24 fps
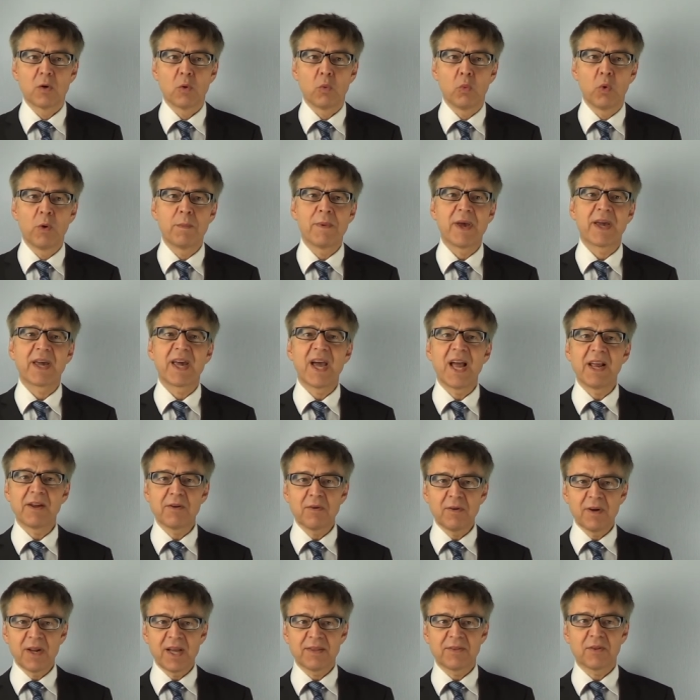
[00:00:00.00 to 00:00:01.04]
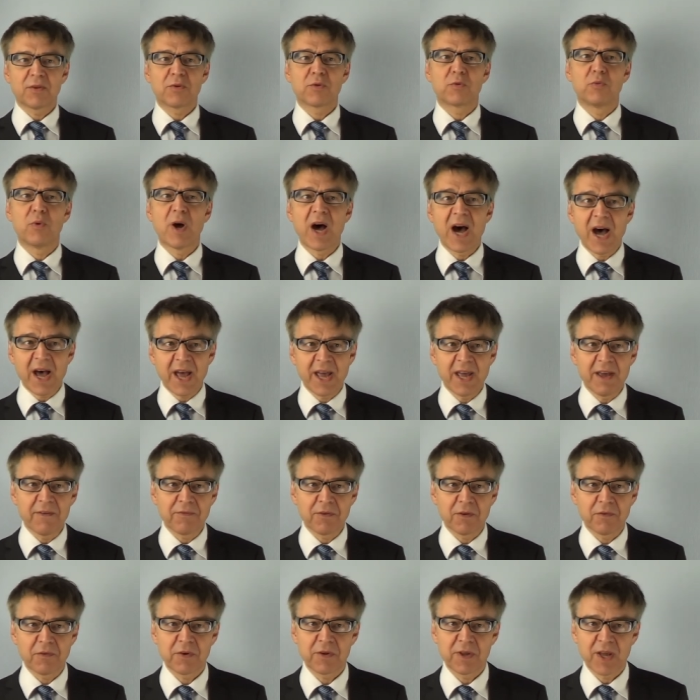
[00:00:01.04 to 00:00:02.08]
We may calculate the drive
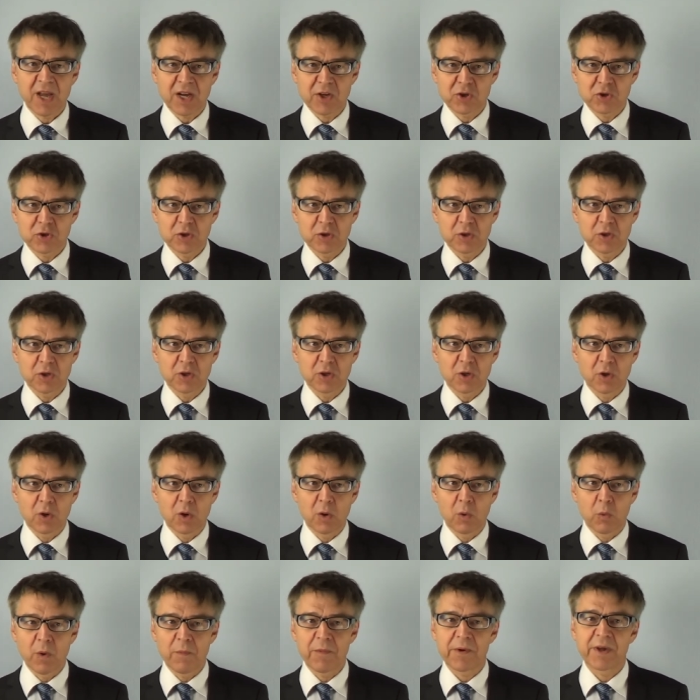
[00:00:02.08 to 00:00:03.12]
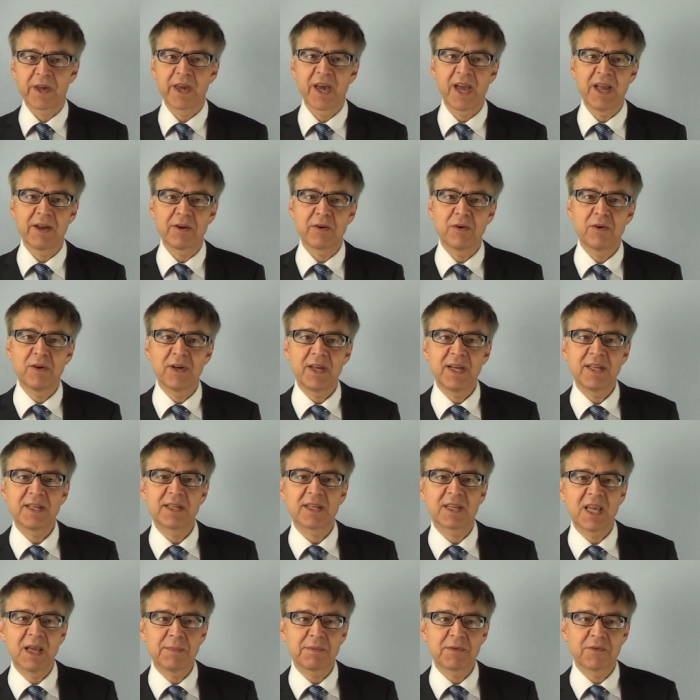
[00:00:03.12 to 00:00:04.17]
of a reaction when we
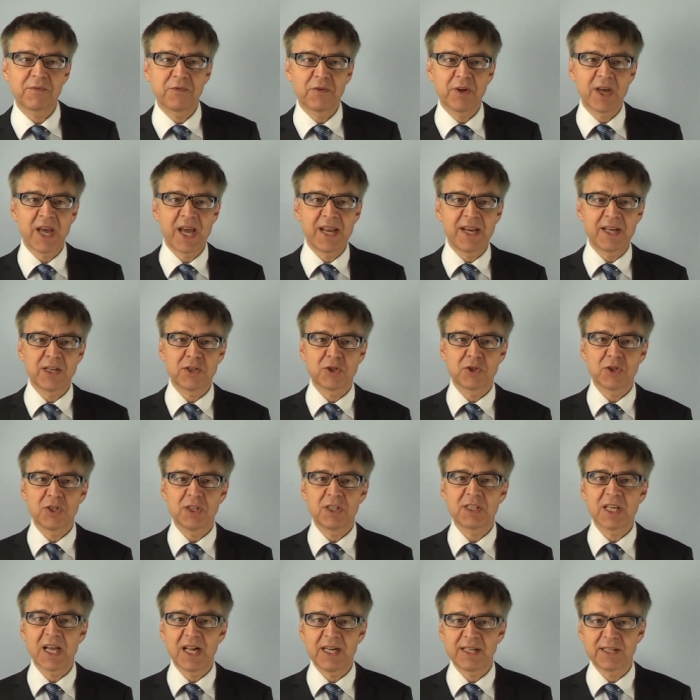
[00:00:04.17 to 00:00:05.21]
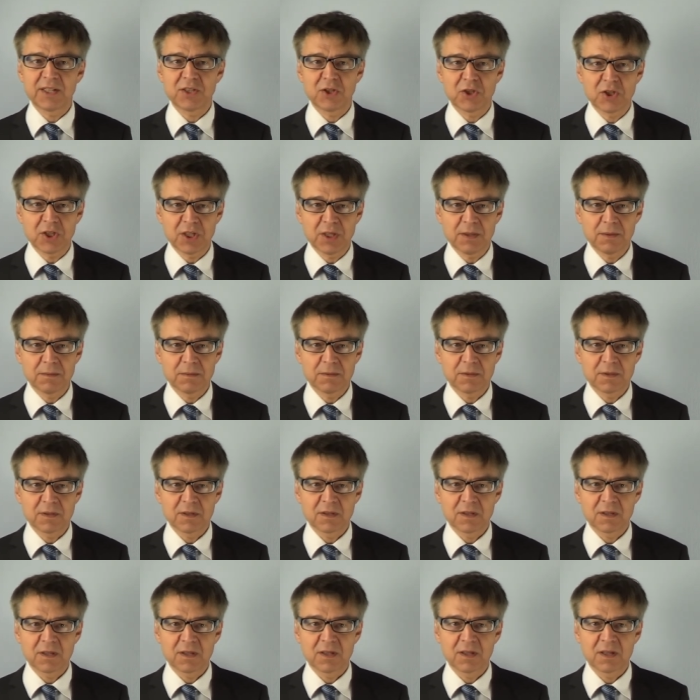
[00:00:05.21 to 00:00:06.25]
calculate Gibbs free energy delta G.
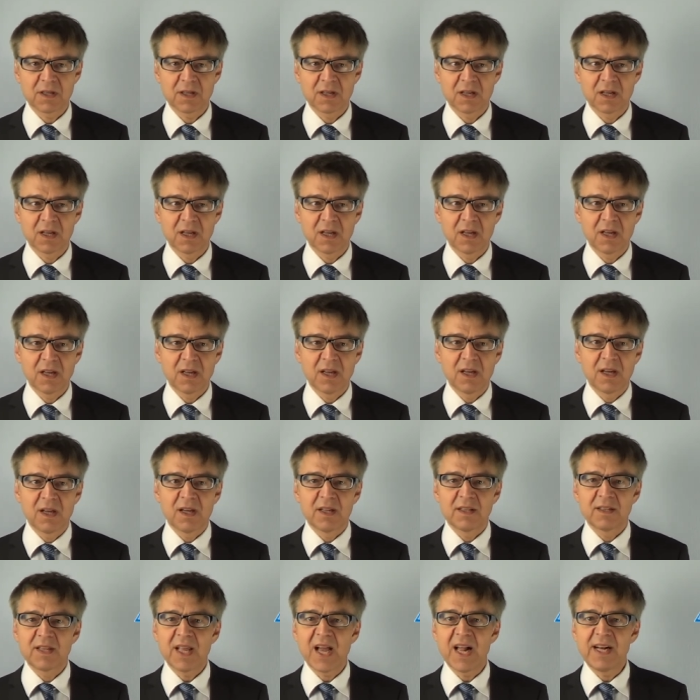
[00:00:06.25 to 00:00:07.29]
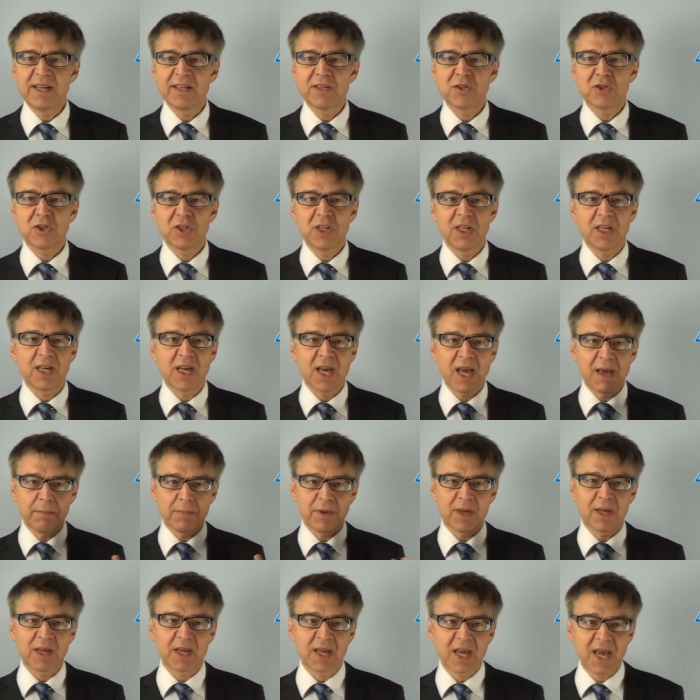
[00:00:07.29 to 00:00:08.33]
Delta G can
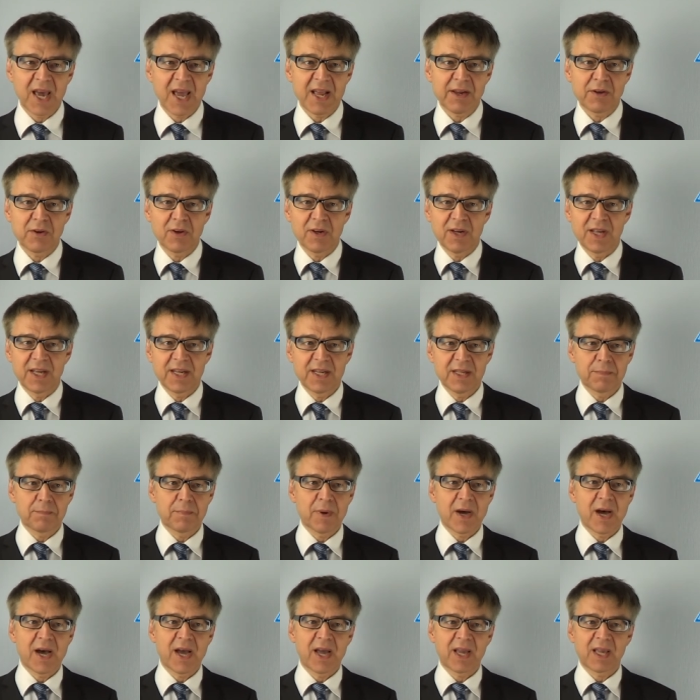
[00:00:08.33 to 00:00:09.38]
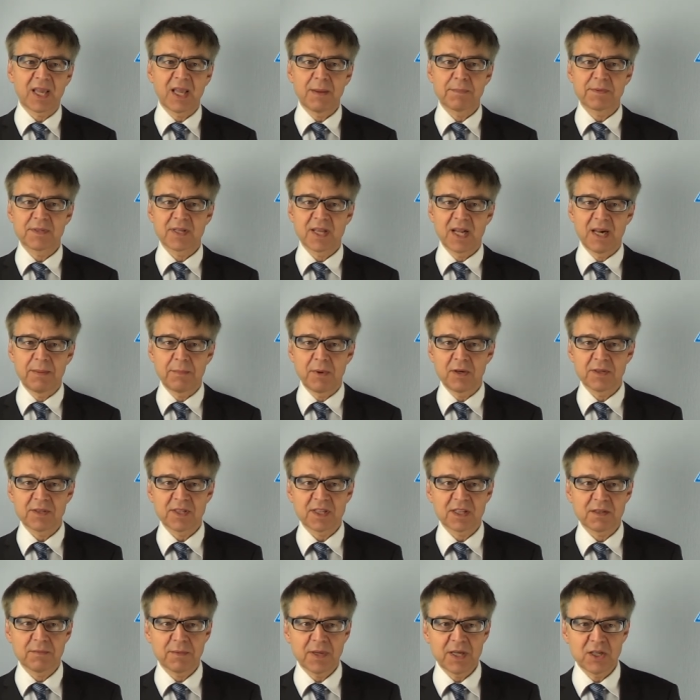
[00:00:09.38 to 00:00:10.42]
be calculated by Gibbs-Helmholtz
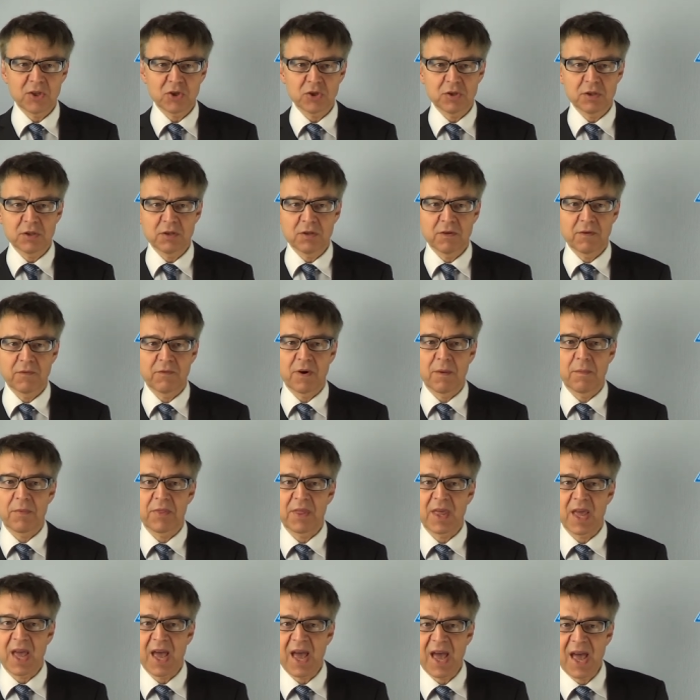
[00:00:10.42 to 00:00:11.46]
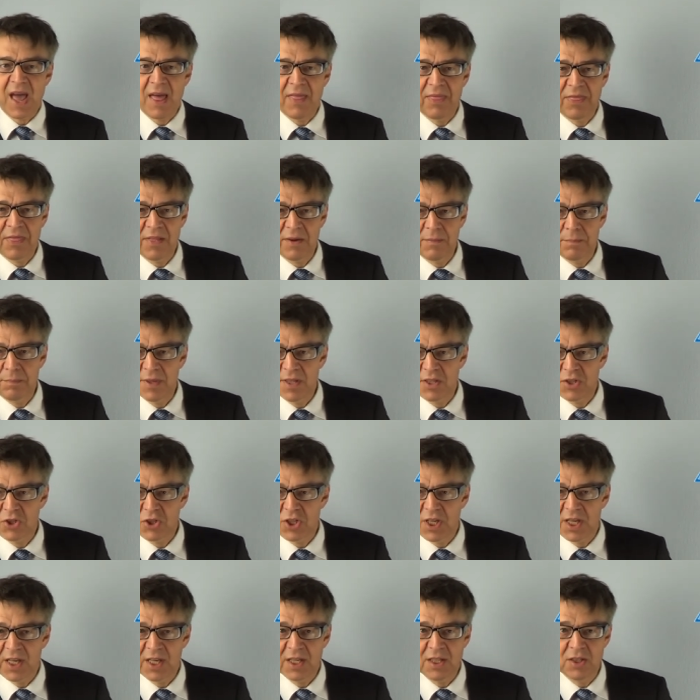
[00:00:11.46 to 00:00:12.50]
equation from the enthalpy
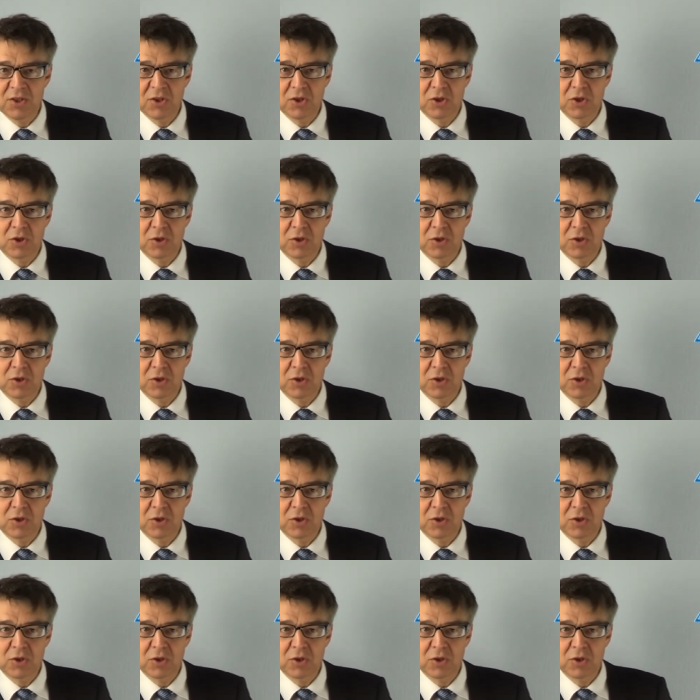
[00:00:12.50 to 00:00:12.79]
change